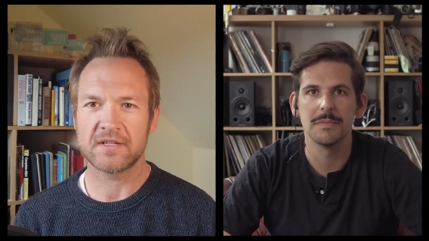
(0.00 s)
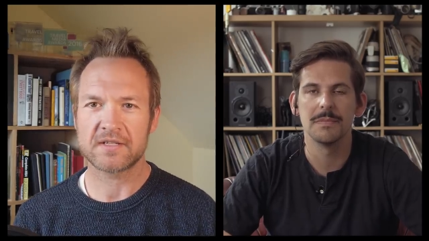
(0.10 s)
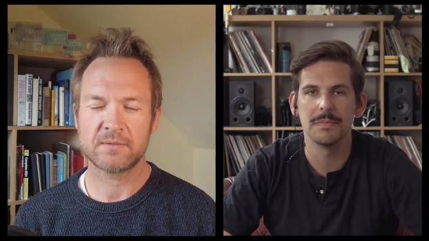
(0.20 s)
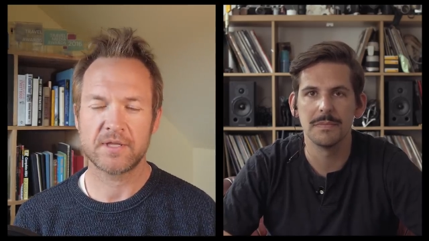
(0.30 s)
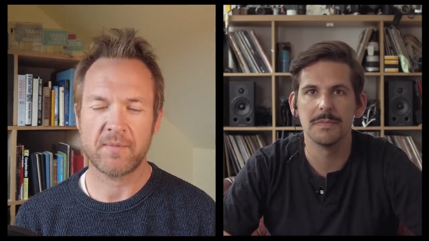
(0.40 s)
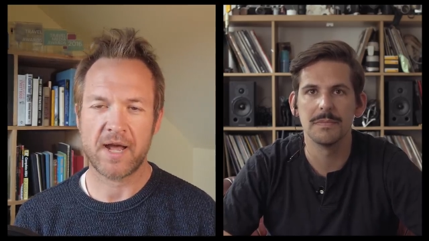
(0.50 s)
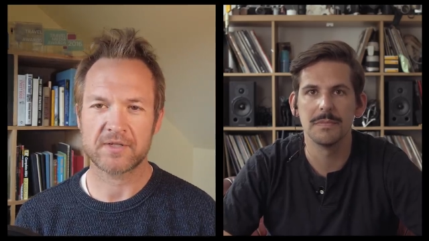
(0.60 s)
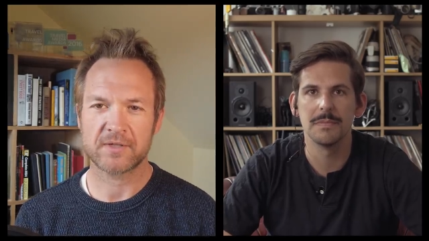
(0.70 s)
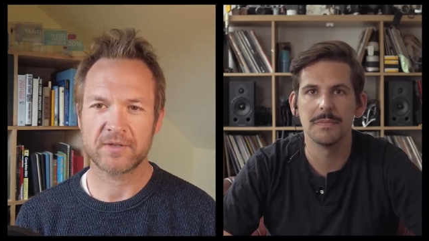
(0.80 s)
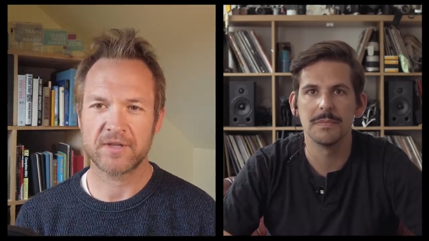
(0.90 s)
Speaker 1: There's something
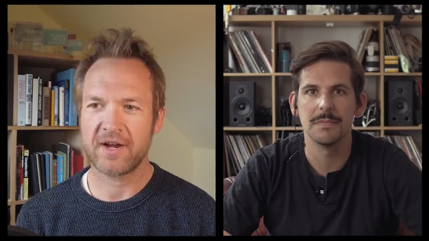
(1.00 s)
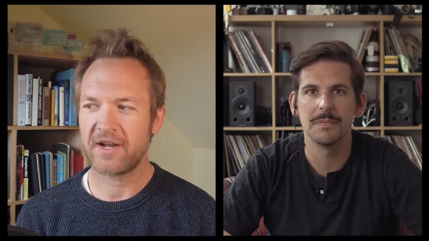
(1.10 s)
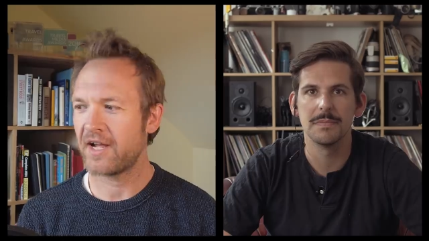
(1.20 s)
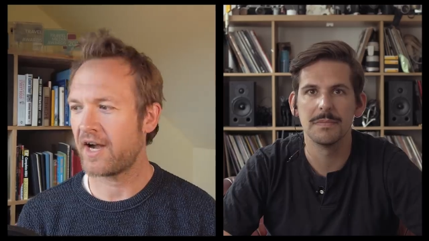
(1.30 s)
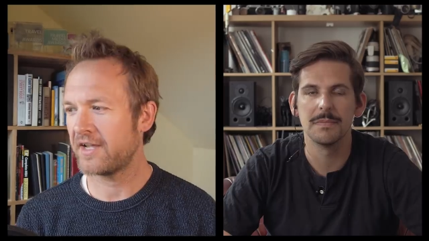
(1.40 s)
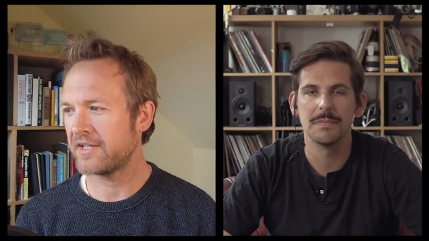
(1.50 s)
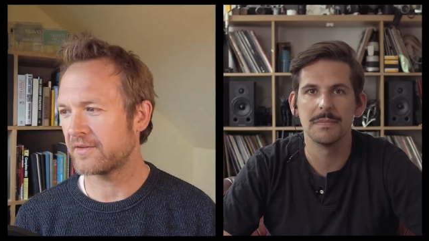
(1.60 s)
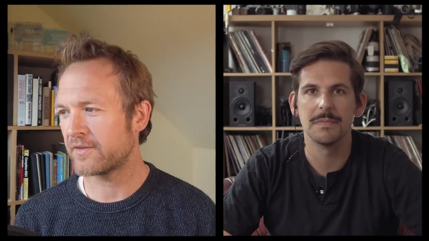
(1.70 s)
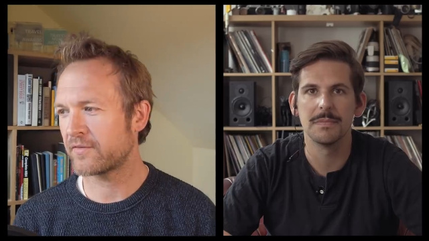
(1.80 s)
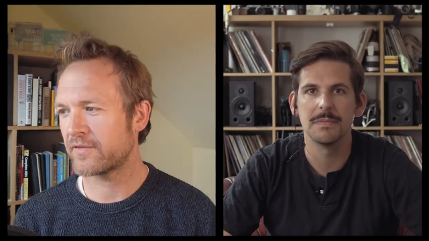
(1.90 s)
magical there, and I, I you
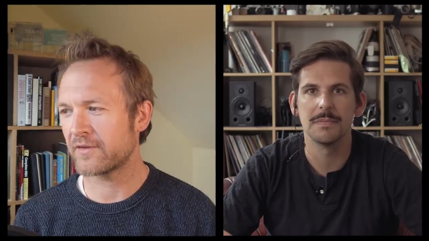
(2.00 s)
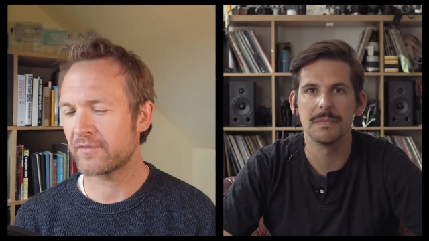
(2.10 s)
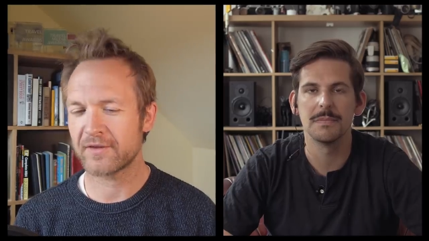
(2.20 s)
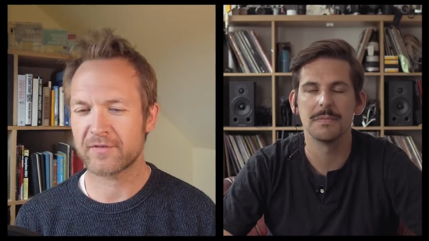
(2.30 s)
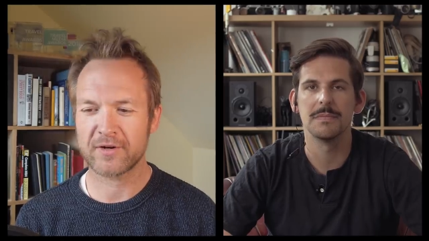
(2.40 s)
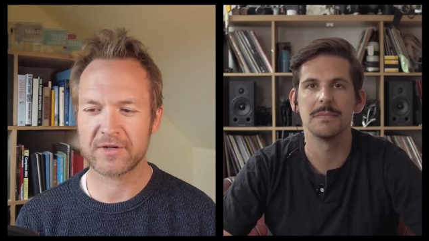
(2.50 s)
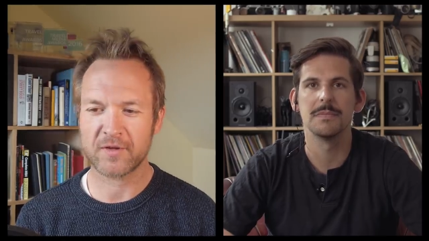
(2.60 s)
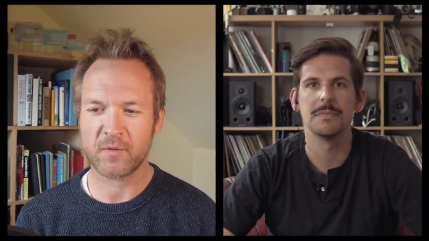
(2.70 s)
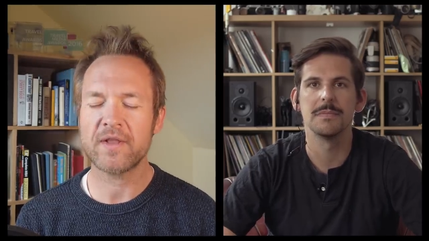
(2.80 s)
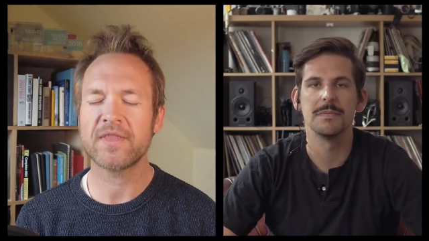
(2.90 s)
know, the the the
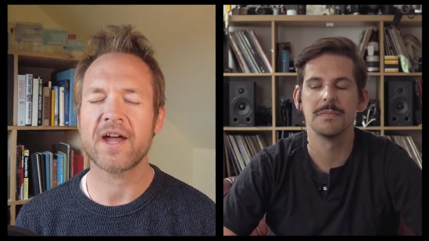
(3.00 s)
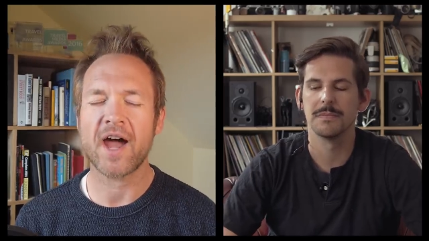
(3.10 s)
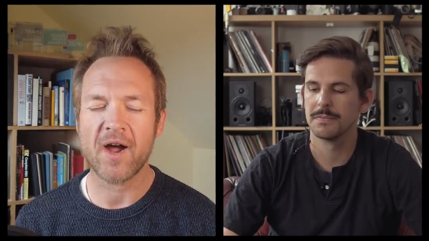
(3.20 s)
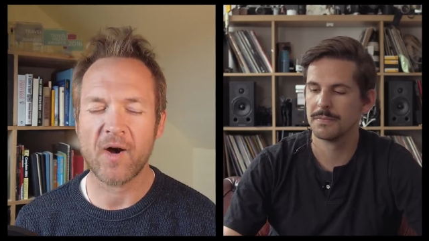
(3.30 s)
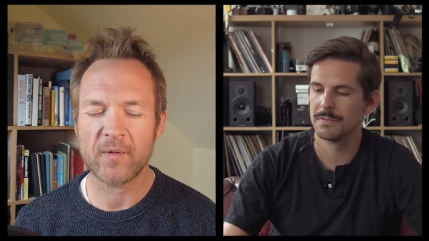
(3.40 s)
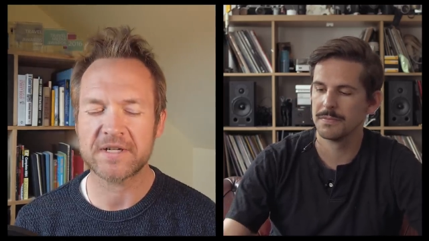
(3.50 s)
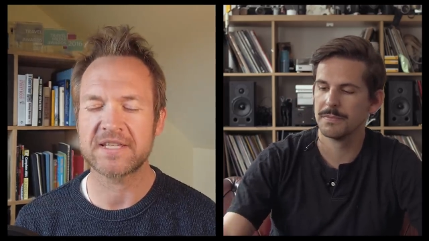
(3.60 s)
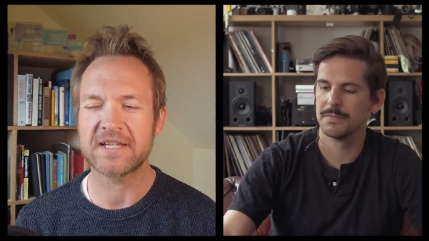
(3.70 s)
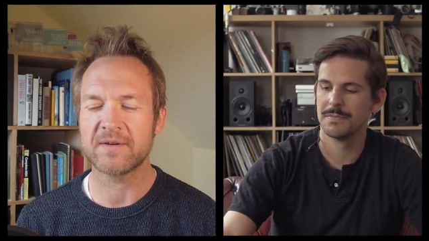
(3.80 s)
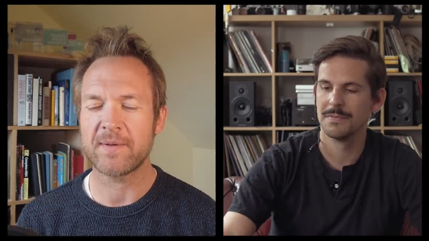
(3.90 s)
first the one that I
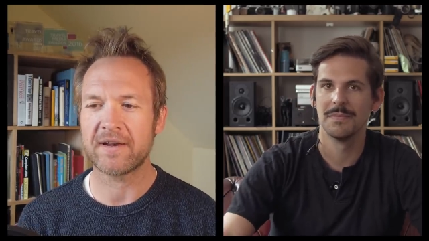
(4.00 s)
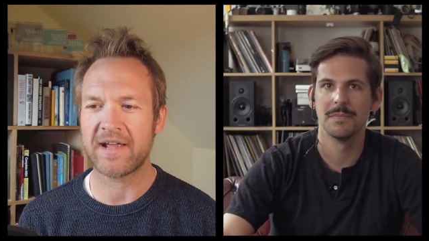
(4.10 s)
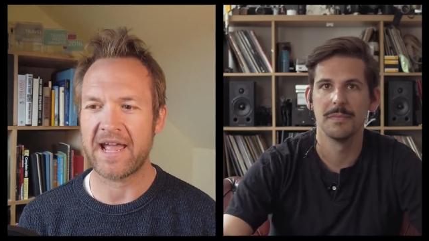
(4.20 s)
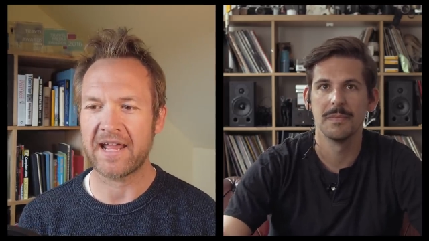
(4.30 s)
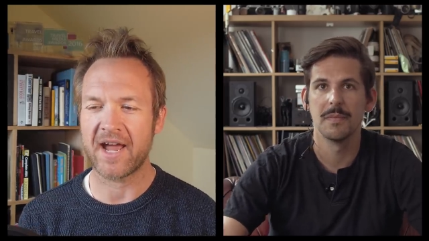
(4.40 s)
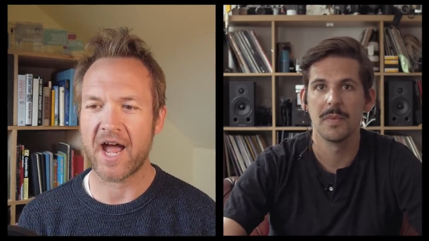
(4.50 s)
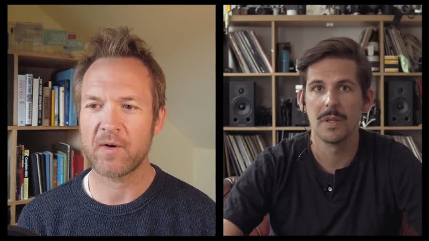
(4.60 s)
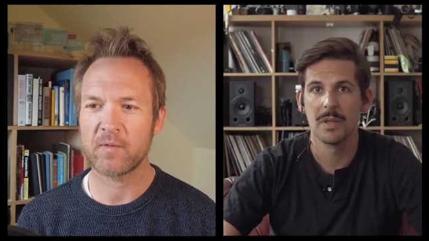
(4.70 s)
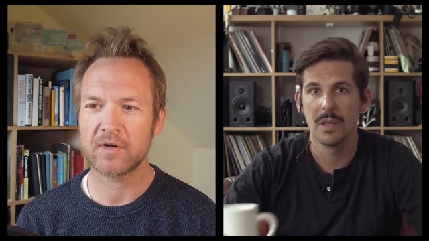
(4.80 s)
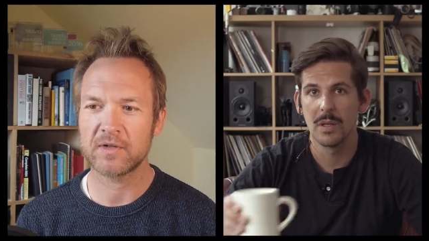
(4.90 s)
always think about, and
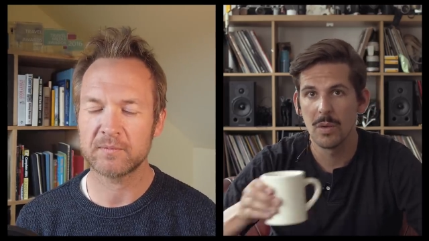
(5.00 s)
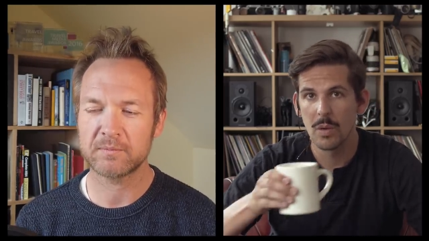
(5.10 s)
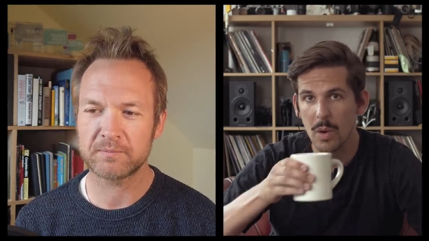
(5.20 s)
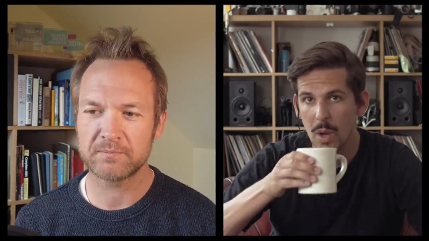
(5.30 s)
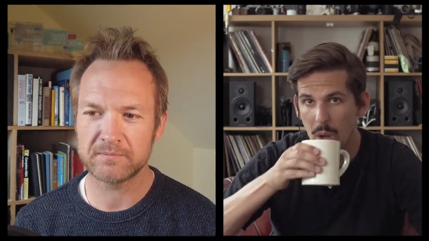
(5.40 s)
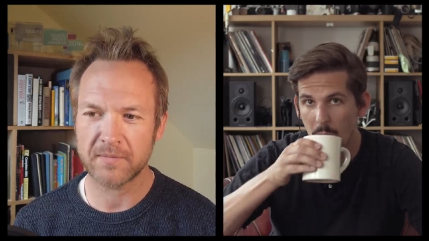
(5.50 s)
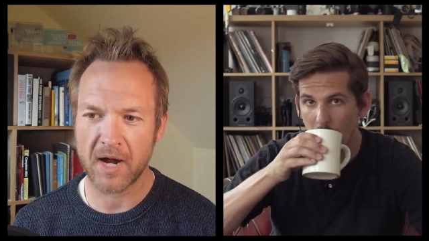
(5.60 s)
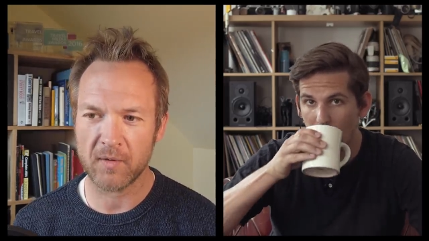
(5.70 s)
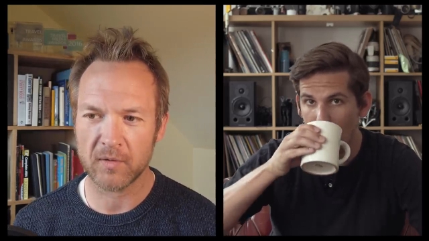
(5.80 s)
I will, I